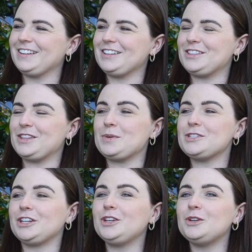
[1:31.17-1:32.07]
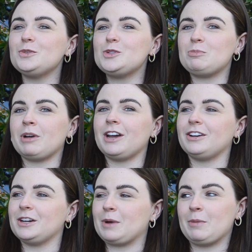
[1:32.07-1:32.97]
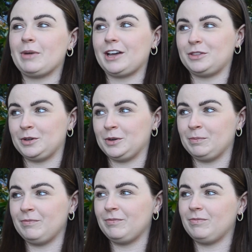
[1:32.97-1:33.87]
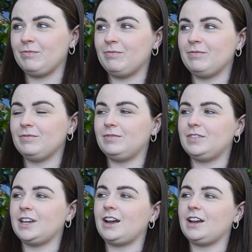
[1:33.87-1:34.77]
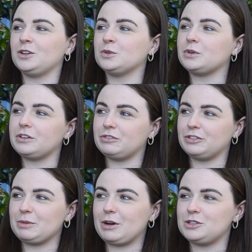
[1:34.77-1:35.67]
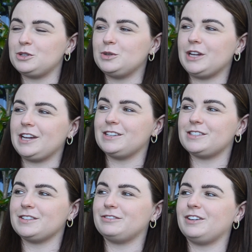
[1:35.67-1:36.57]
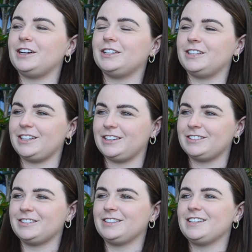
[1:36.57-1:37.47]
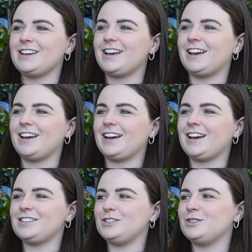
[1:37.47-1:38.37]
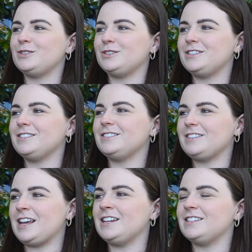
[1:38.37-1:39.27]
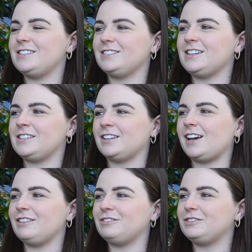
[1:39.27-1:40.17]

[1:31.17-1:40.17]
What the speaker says: There was a huge spider in my bathroom that I ignored for about 2 days and finally had to end its life.